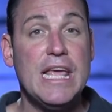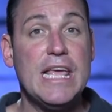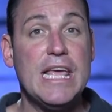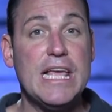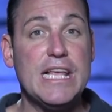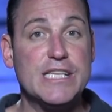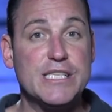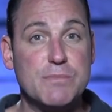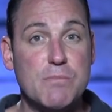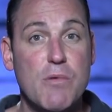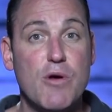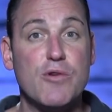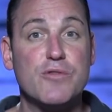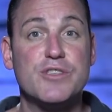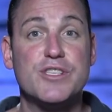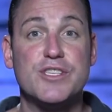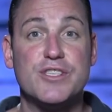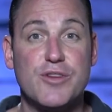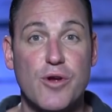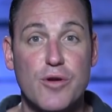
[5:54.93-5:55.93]
is
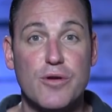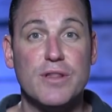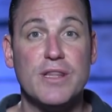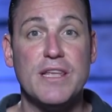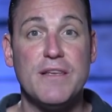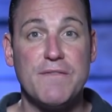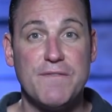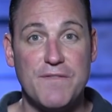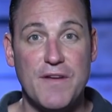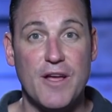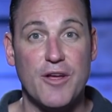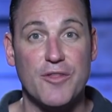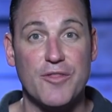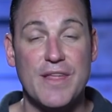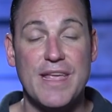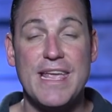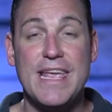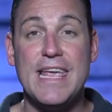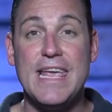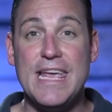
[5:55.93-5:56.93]
most certainly felt
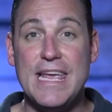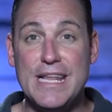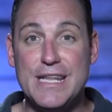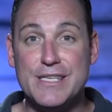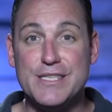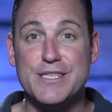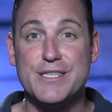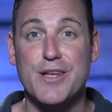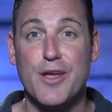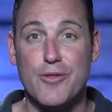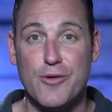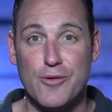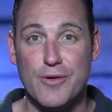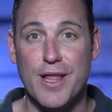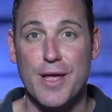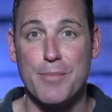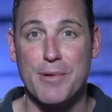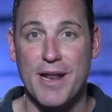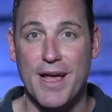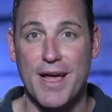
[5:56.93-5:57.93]
in southern
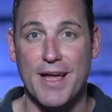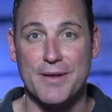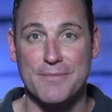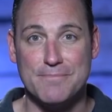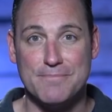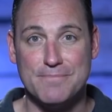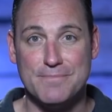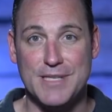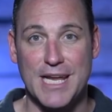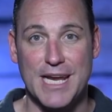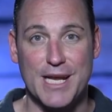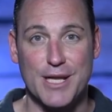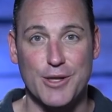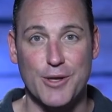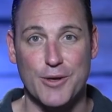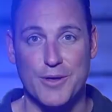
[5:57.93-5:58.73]
Lebanon. Take a look.